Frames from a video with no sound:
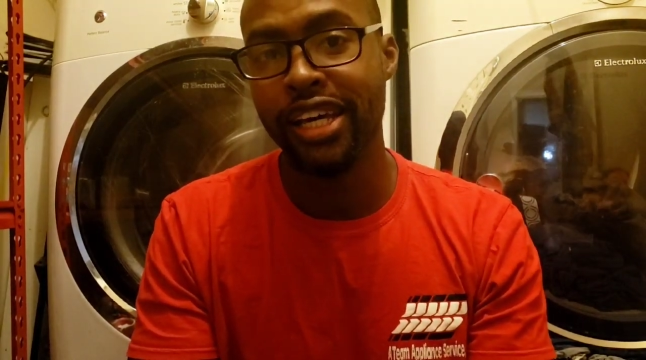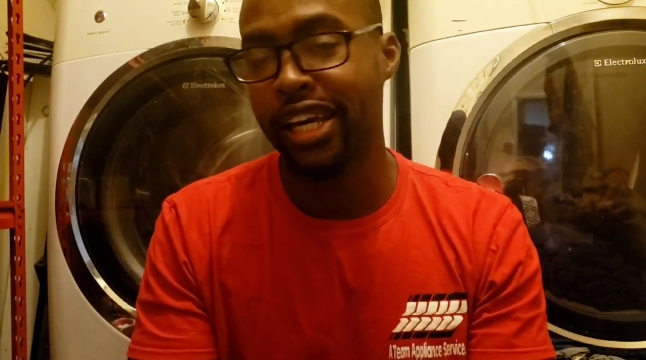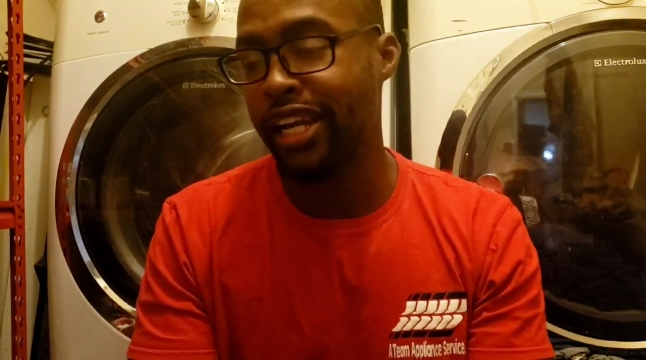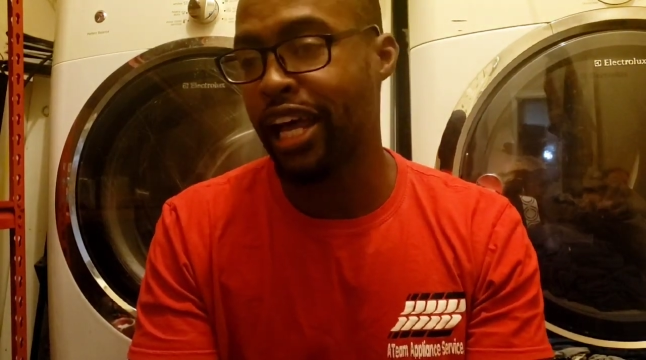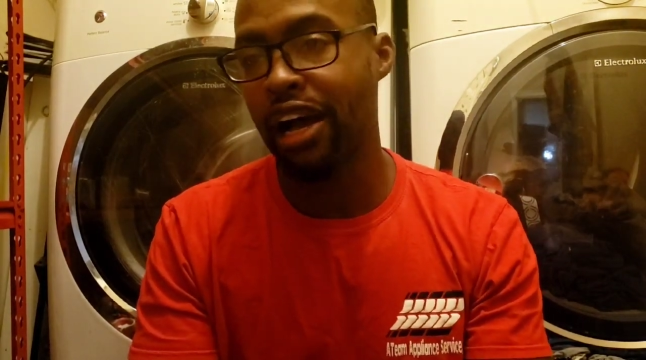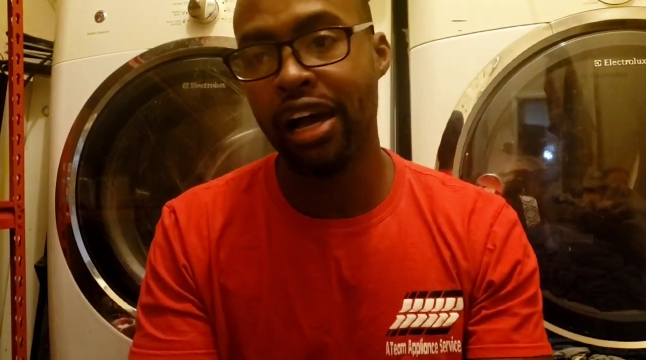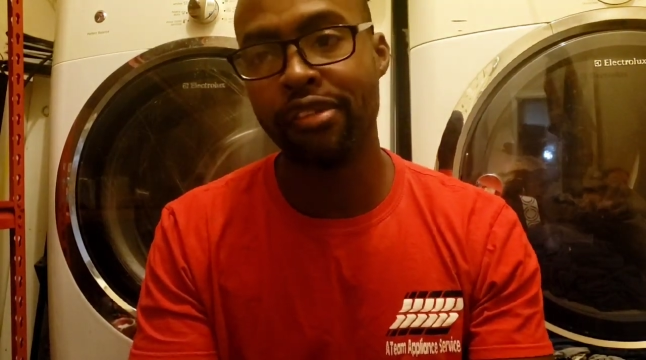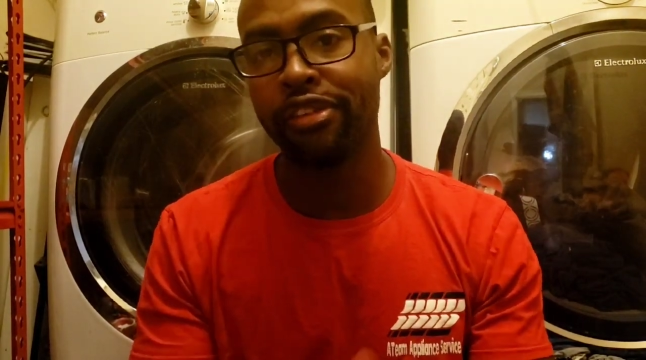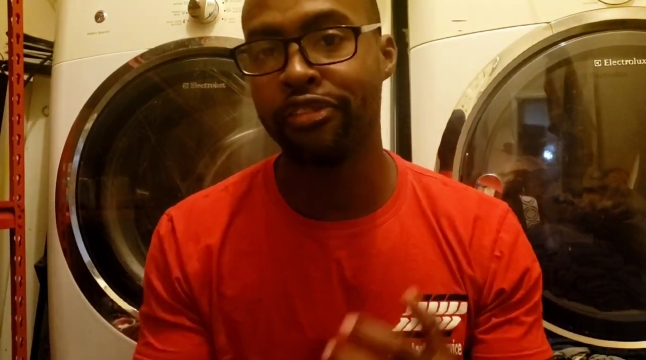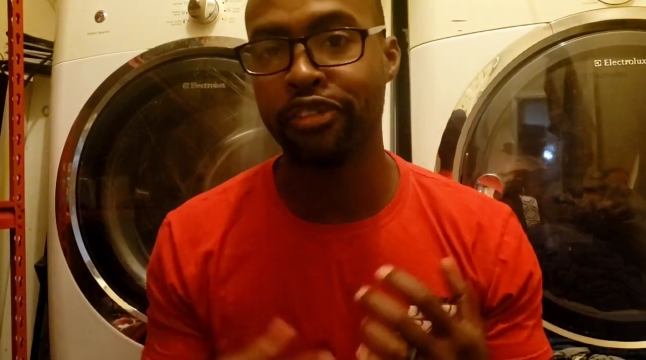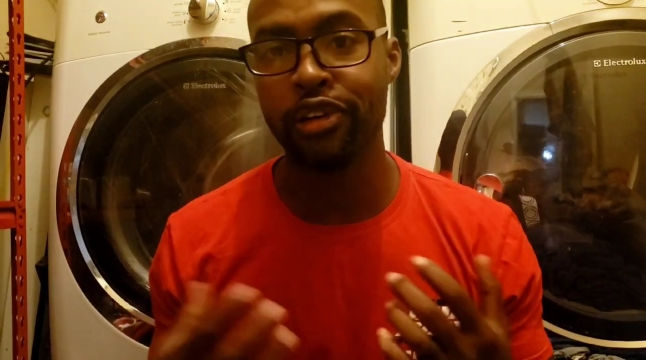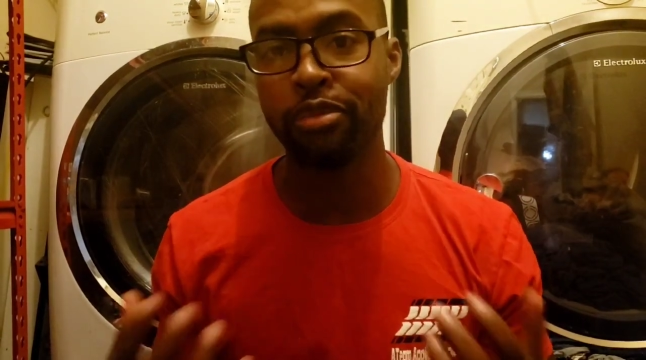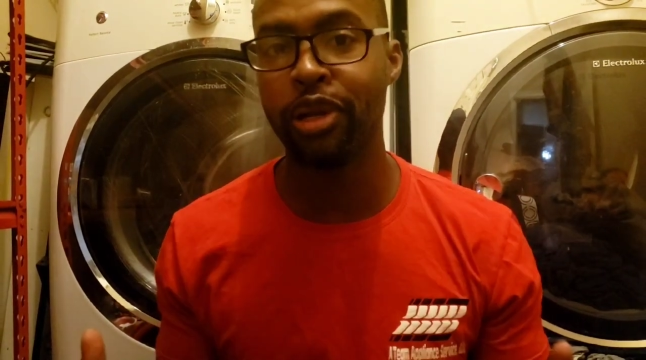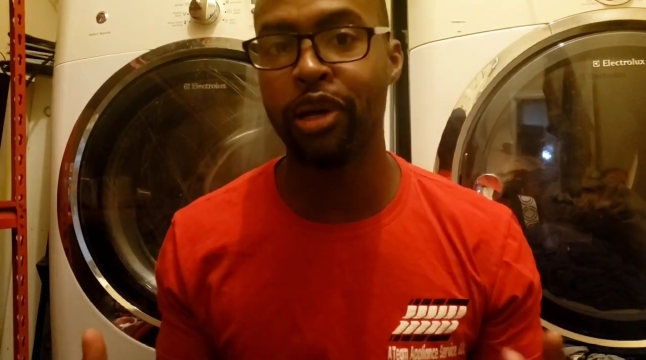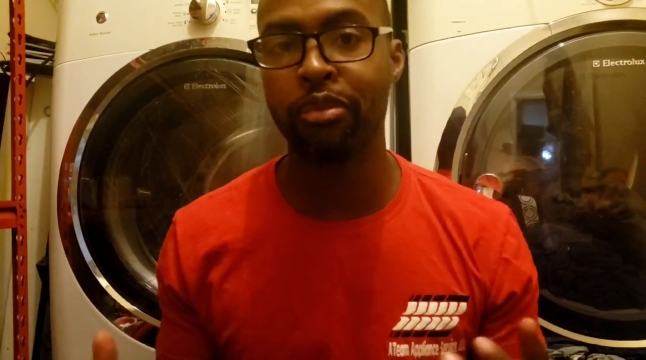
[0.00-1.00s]
and now I have a
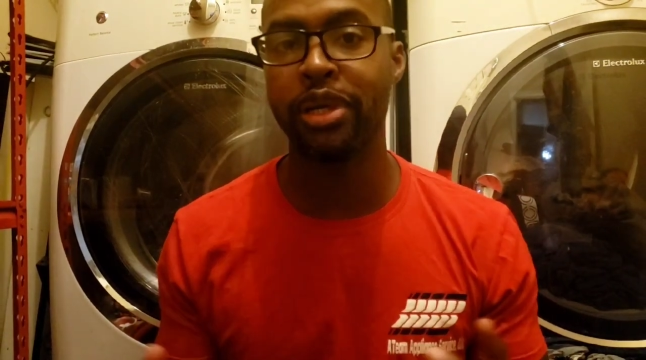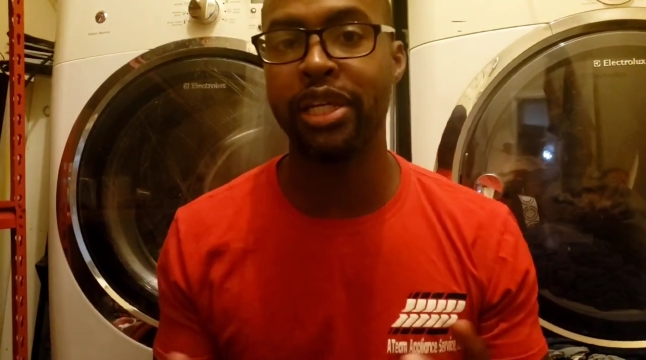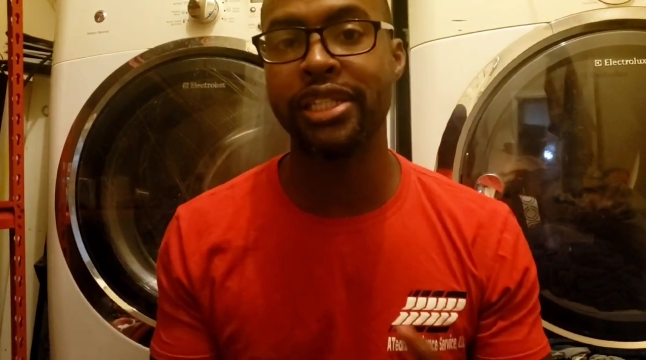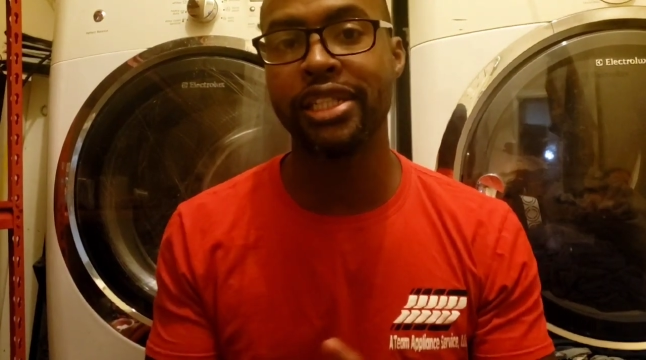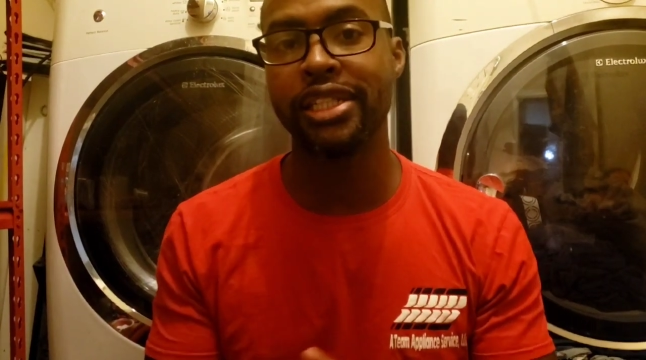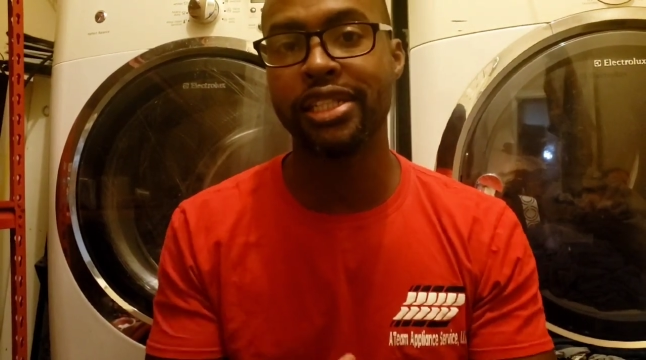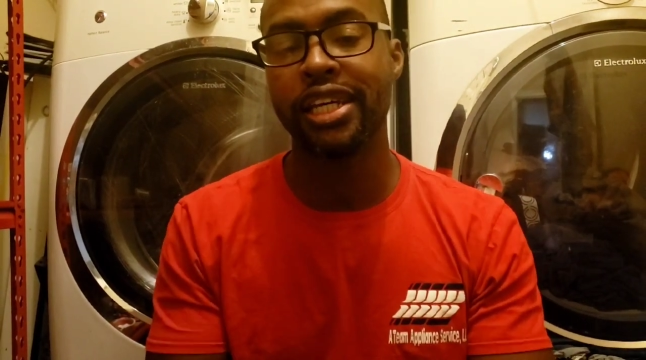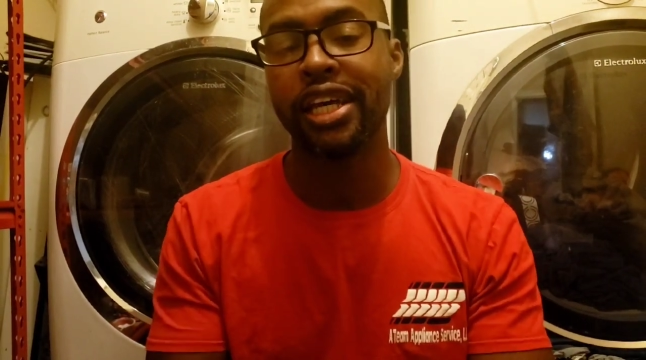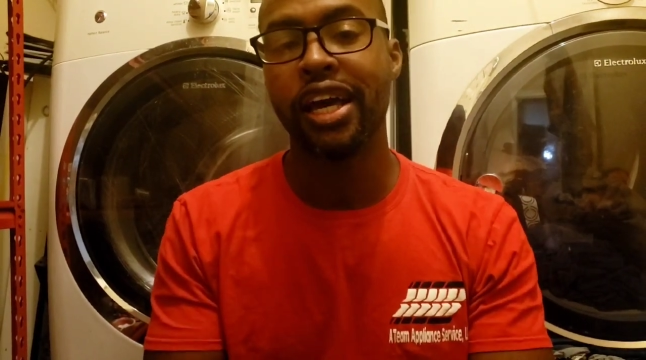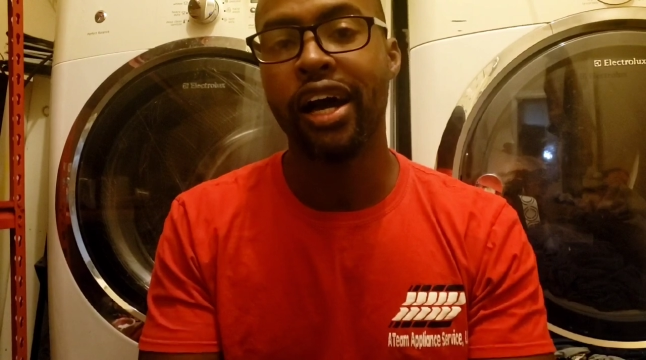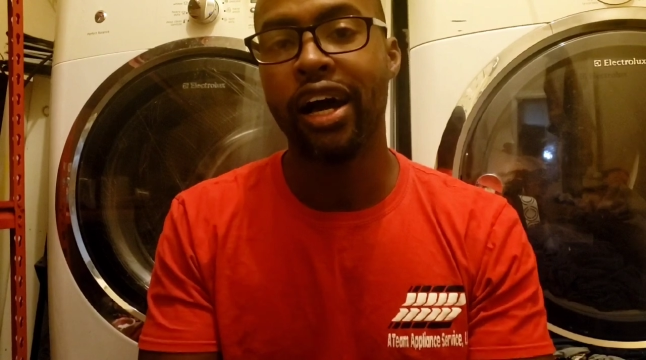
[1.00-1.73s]
full-blown business.